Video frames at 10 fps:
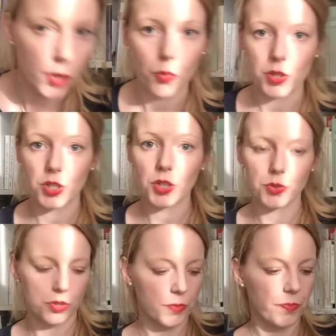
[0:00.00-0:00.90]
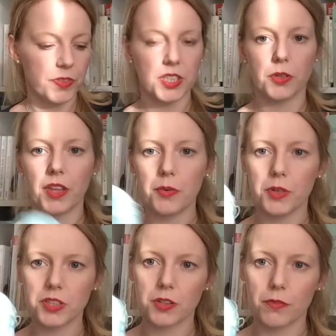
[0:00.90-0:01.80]
want to use. So that
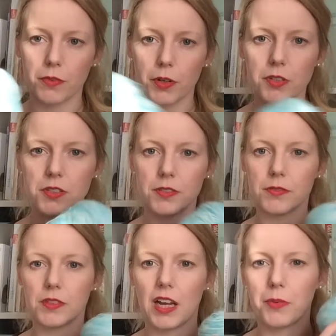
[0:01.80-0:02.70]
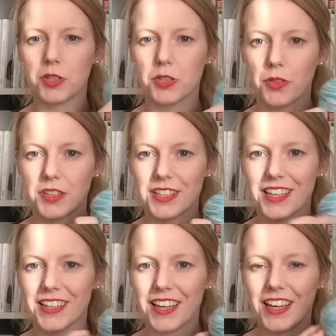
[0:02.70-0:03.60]
was the first. I will show this.
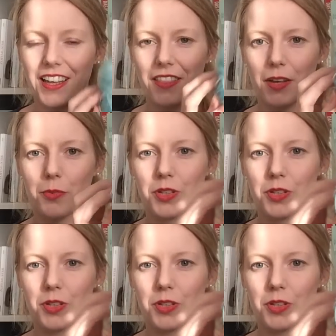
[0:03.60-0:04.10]
That